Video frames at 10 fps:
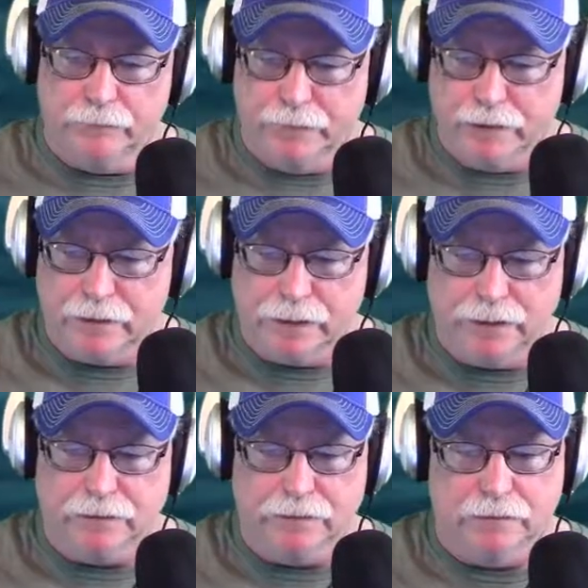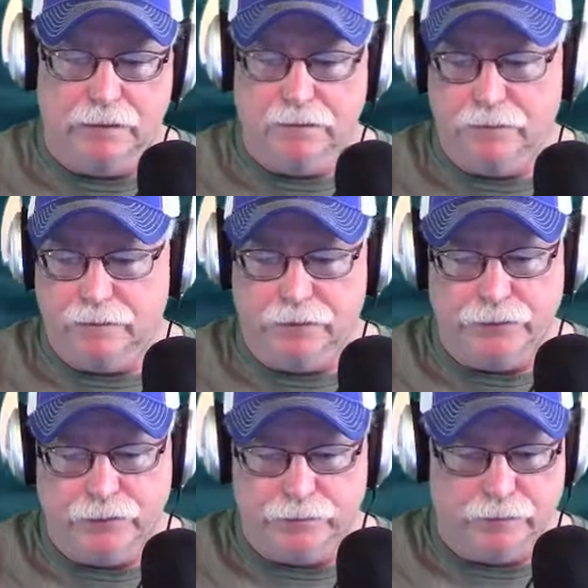Many cases they're
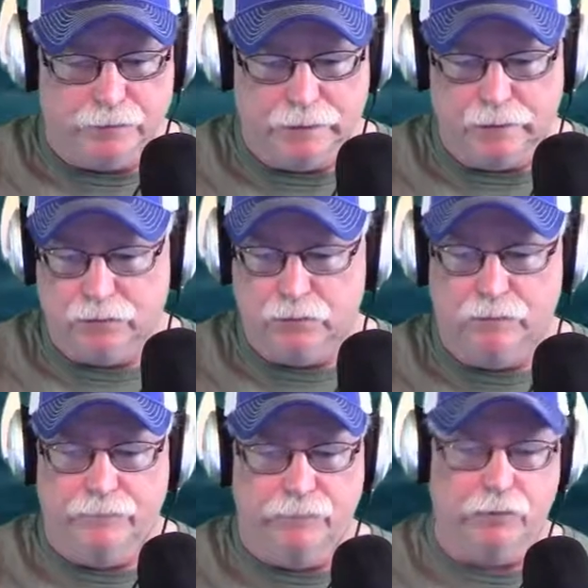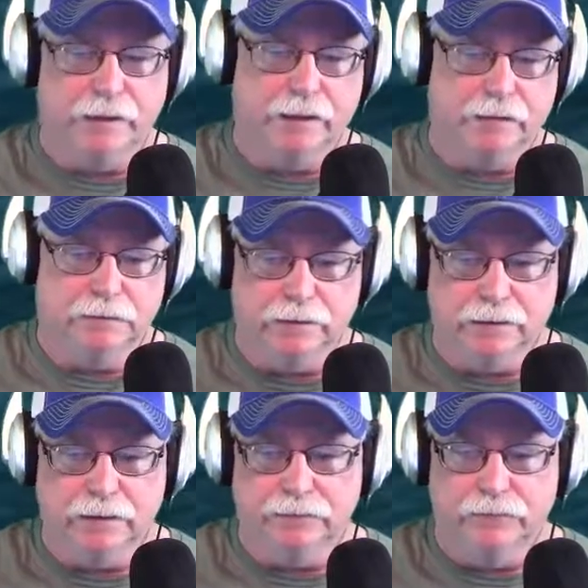using 10, 12, 14,
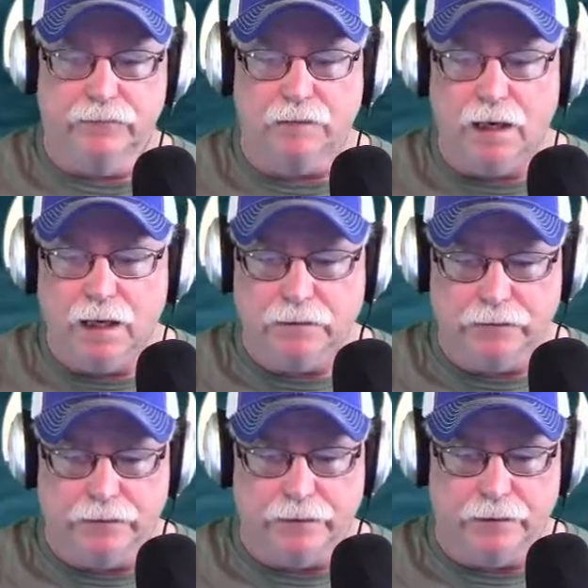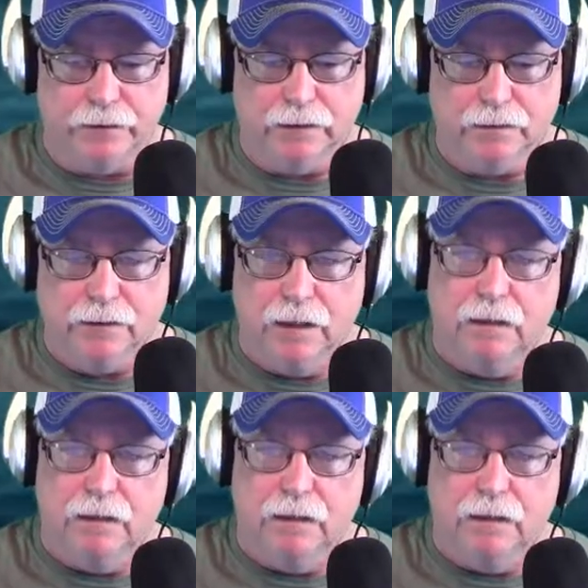16 foot rods doing this